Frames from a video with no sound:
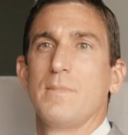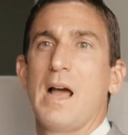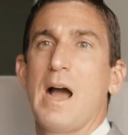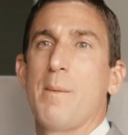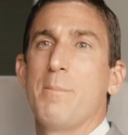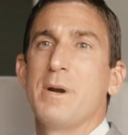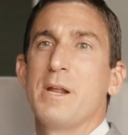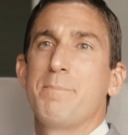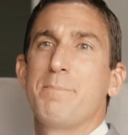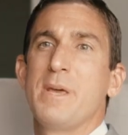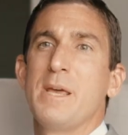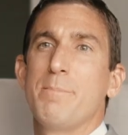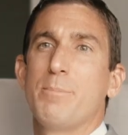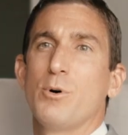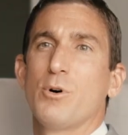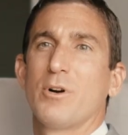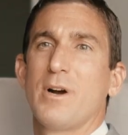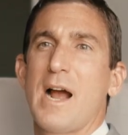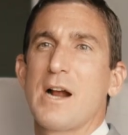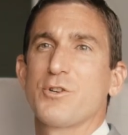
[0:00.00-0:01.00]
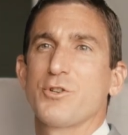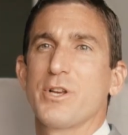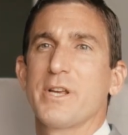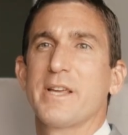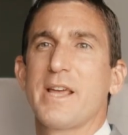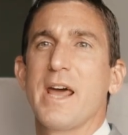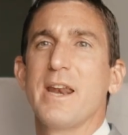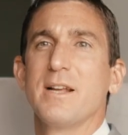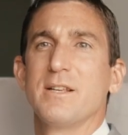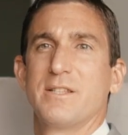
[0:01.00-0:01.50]
How many people are actually
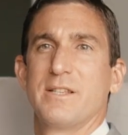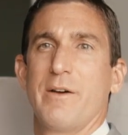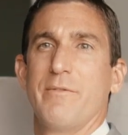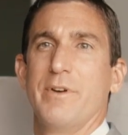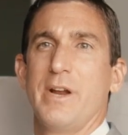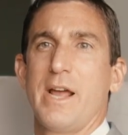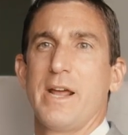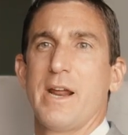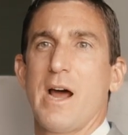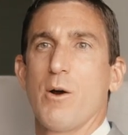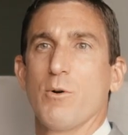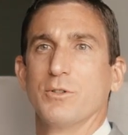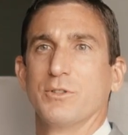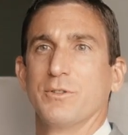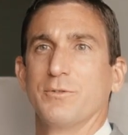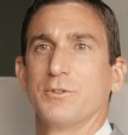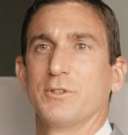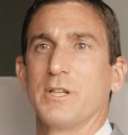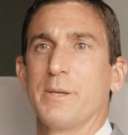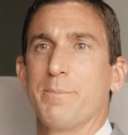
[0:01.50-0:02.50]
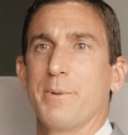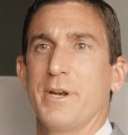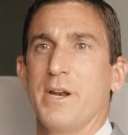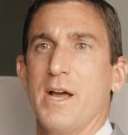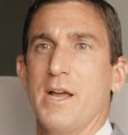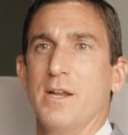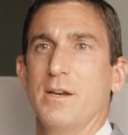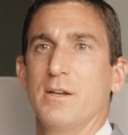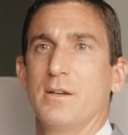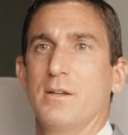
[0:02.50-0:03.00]
getting 7 to 8 hours of sleep a
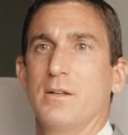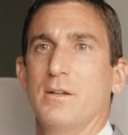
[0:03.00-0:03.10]
night?